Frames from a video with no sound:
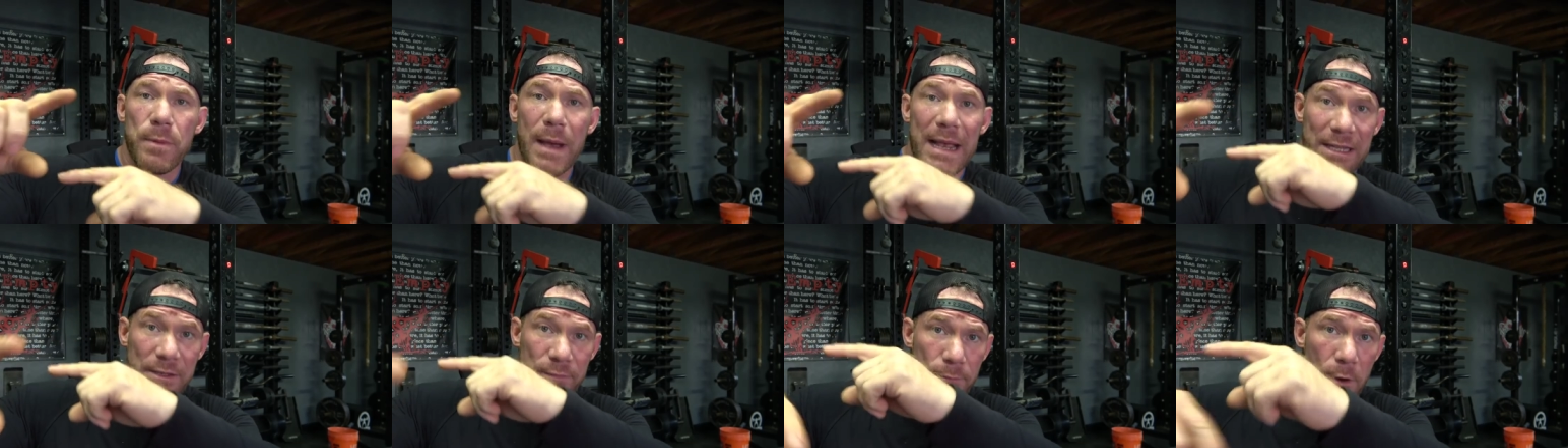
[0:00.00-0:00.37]

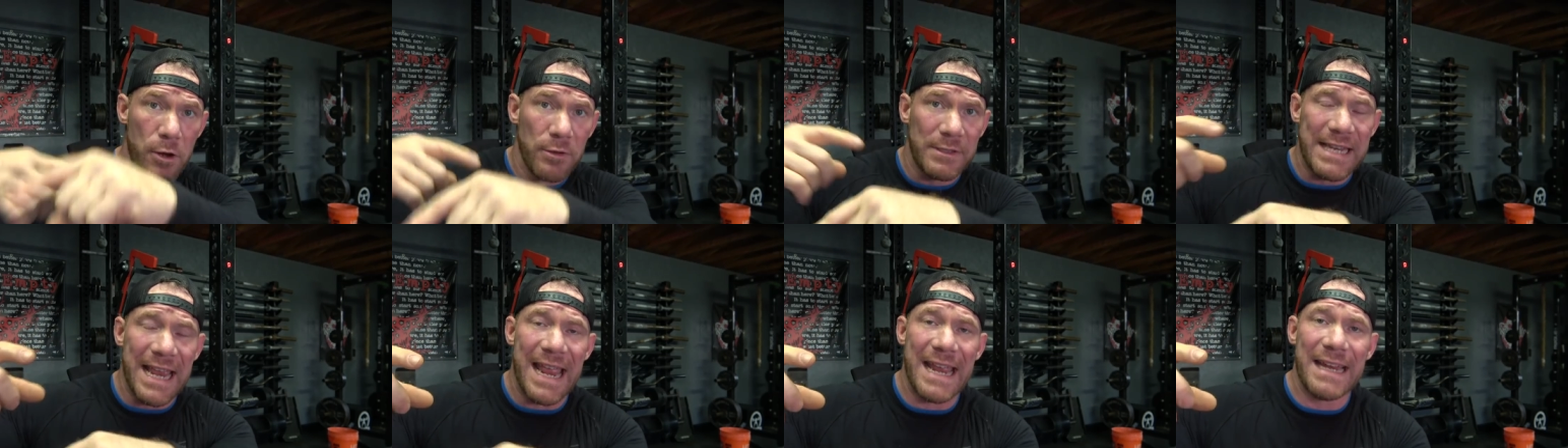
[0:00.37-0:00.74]
weights
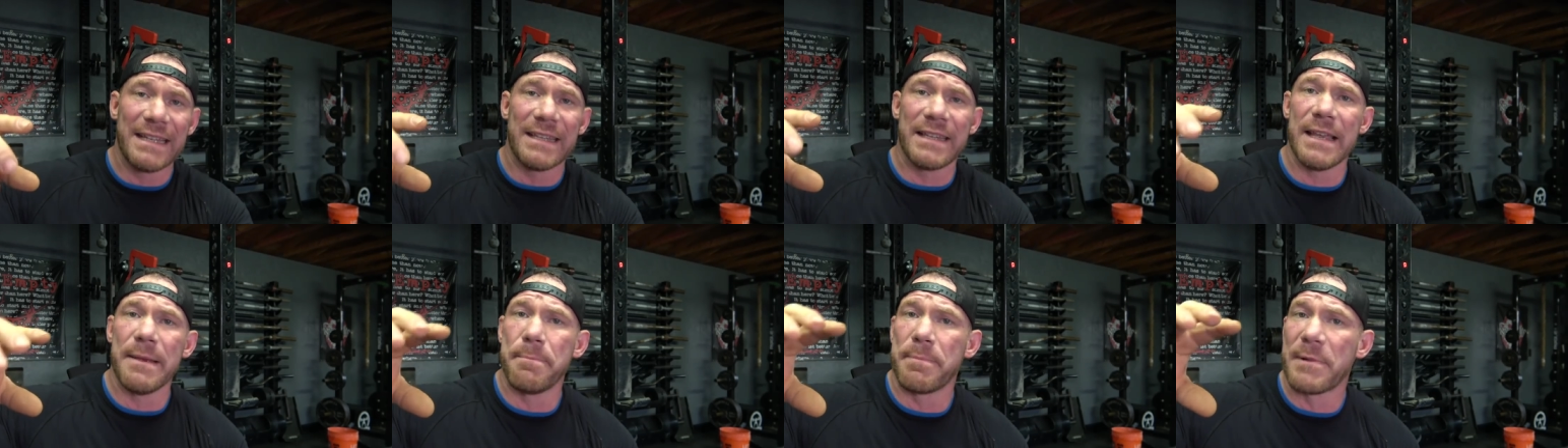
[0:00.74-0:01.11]

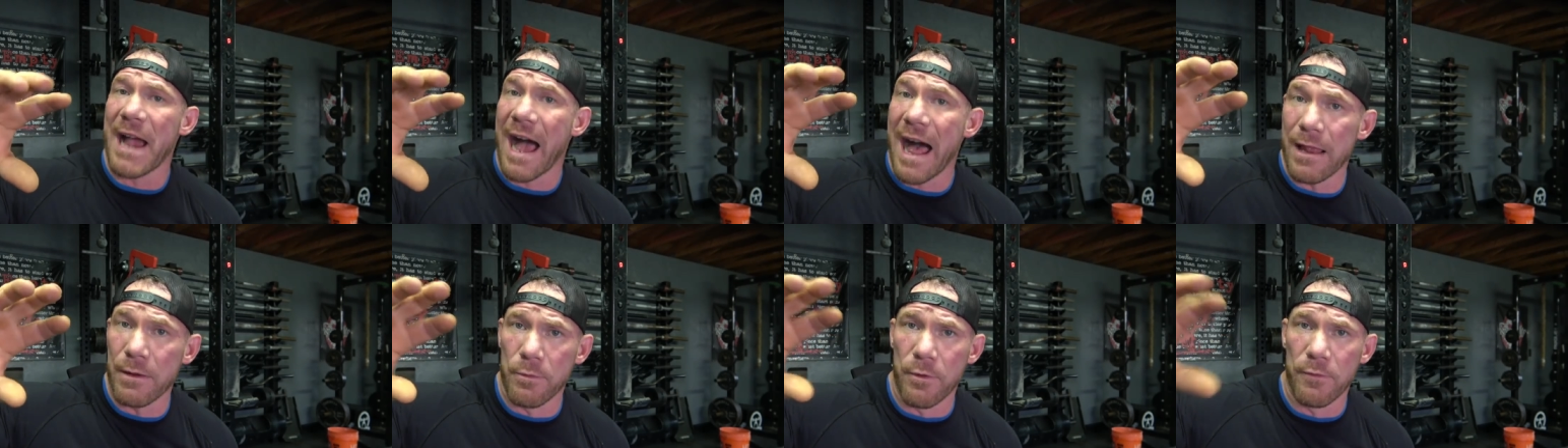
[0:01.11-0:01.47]
rotate, the
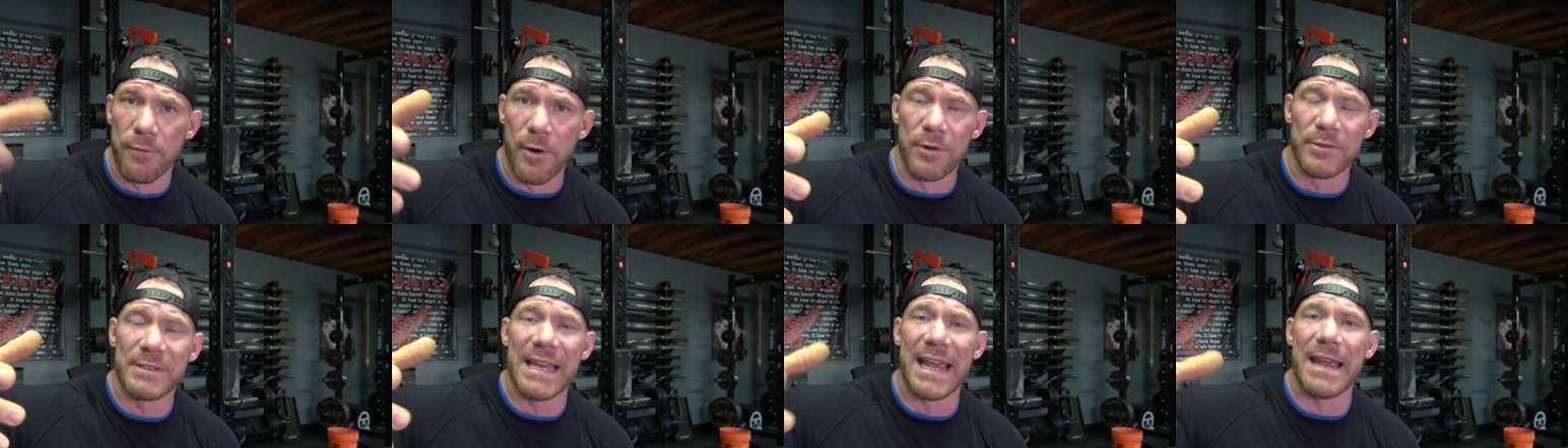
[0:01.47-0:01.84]
collar will
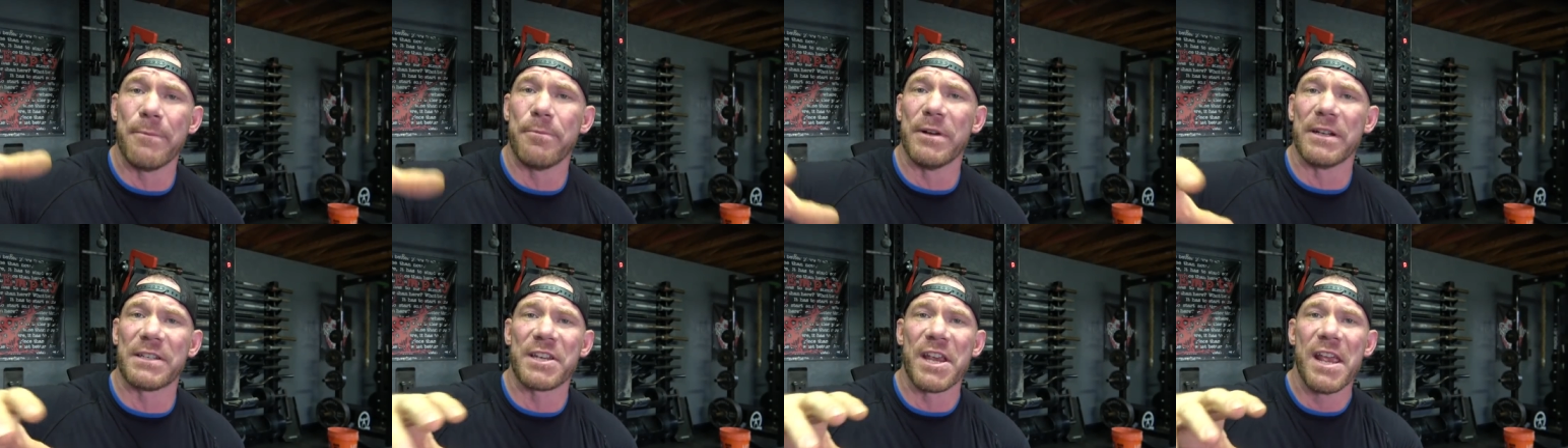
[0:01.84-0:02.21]

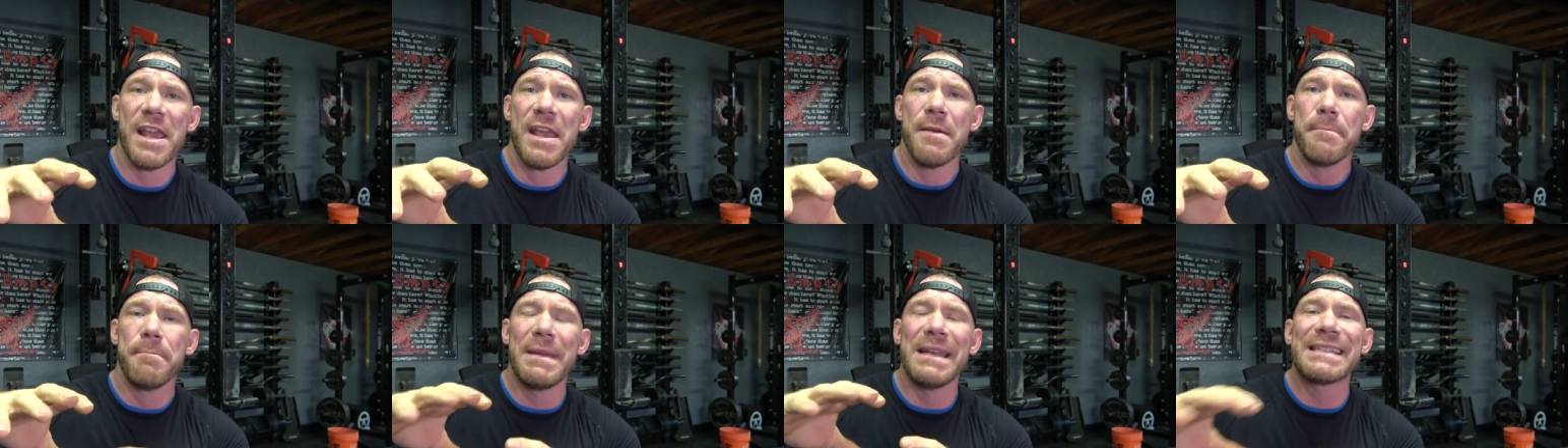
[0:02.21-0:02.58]
rotate, which
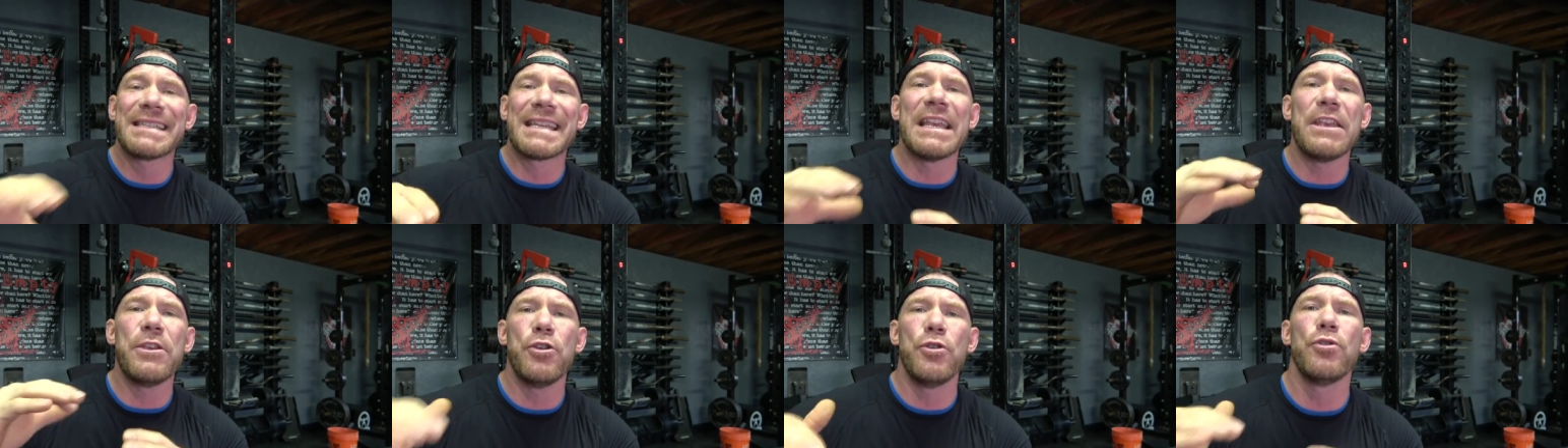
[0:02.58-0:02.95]

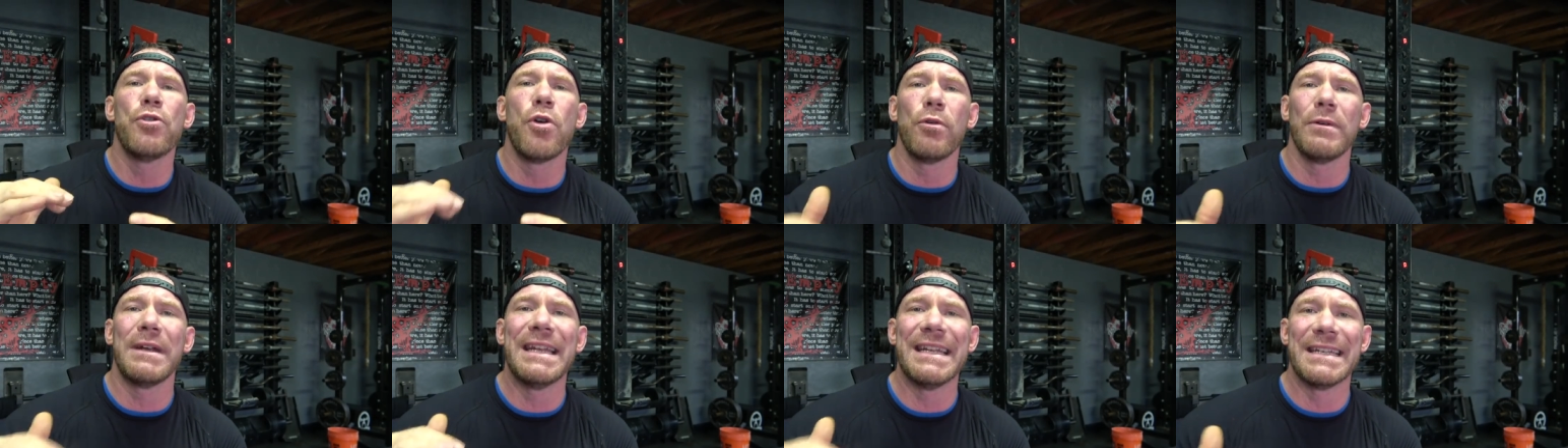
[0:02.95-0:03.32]
means that you
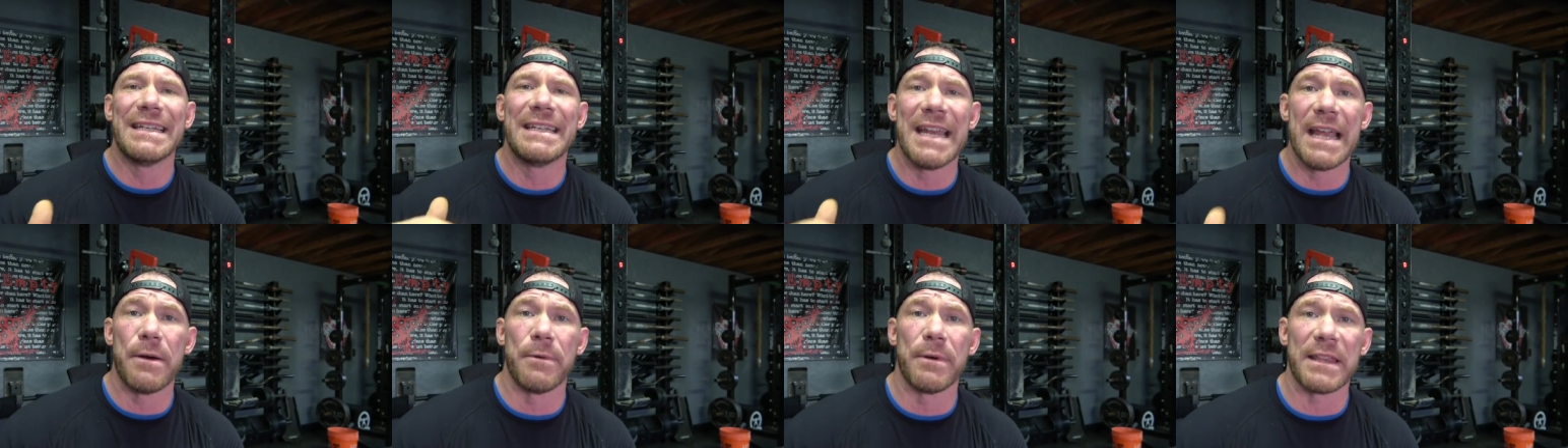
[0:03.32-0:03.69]
don't need
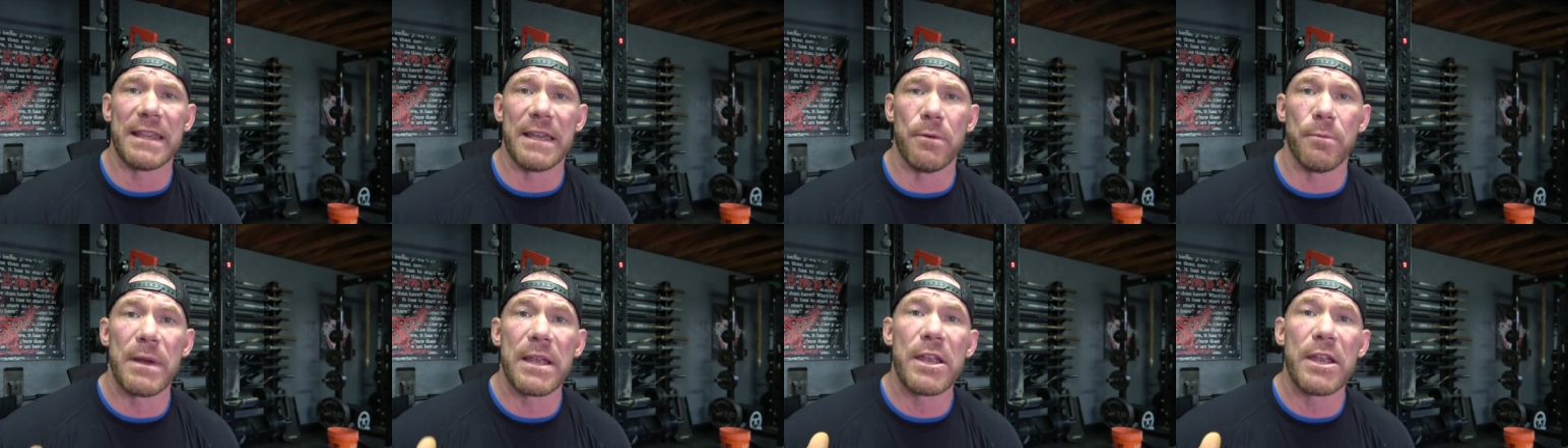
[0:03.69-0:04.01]
to deal with it.